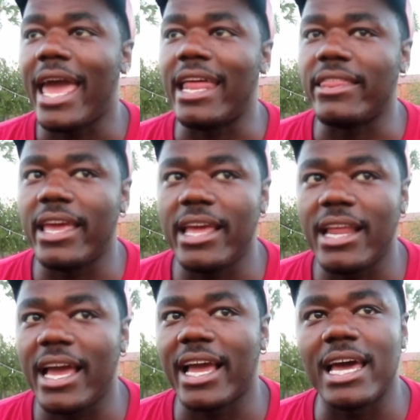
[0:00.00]
And then
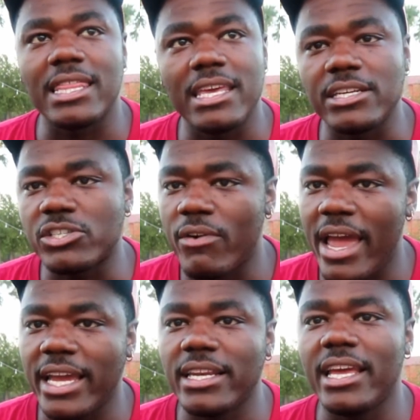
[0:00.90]
I got things
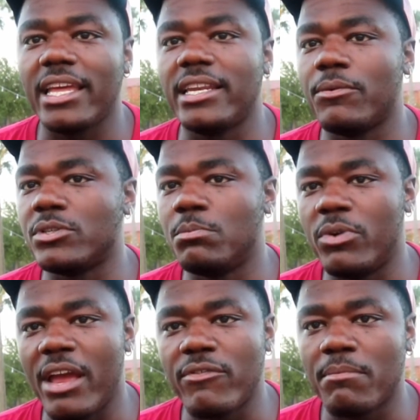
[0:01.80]
cracking, and it was
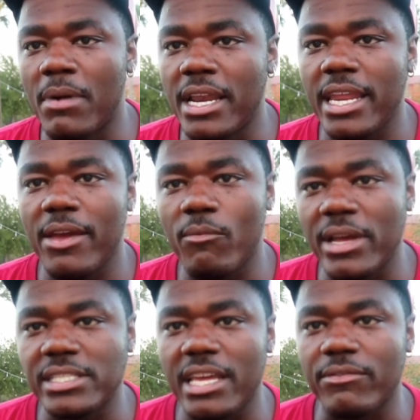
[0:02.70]
every Monday,
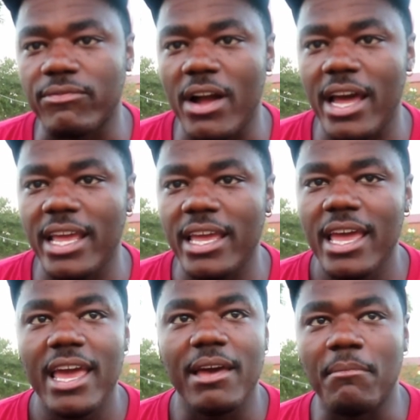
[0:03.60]
Wednesday, and Friday.
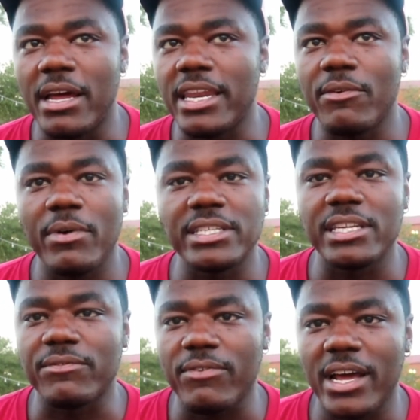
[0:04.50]
Monday,
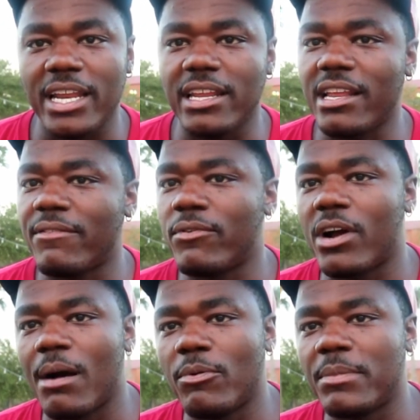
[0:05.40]
Wednesday, and Friday, I did that for a
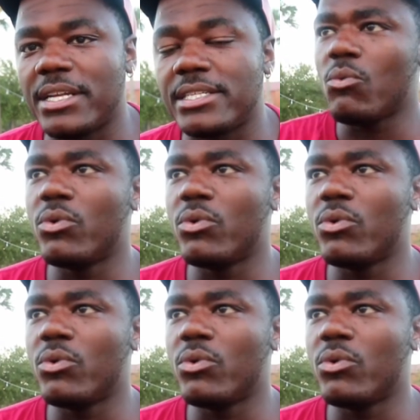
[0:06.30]
couple months.